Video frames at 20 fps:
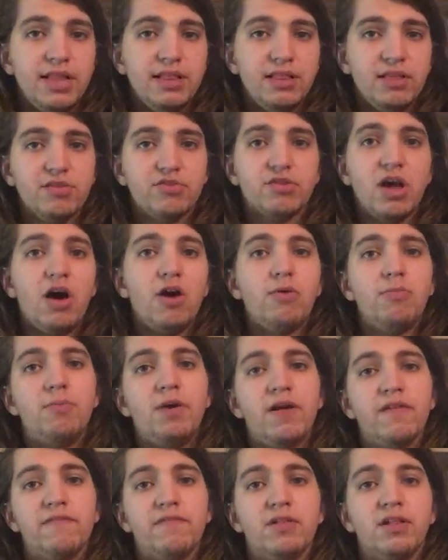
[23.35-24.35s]
in this
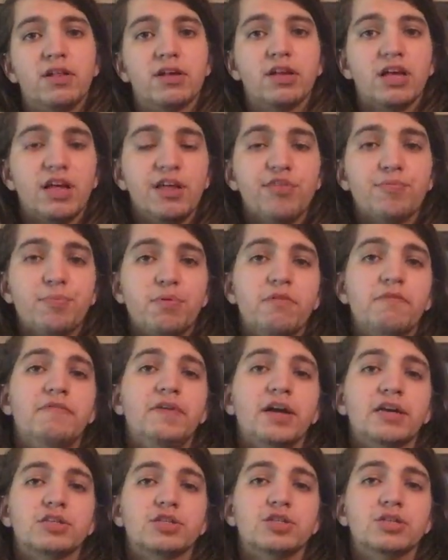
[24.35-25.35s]
album, I feel like, is
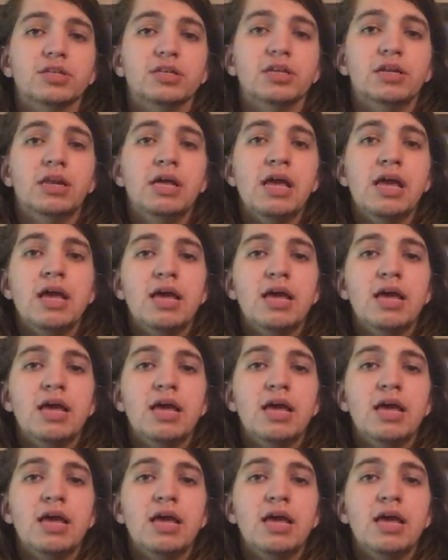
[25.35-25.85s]
perfection,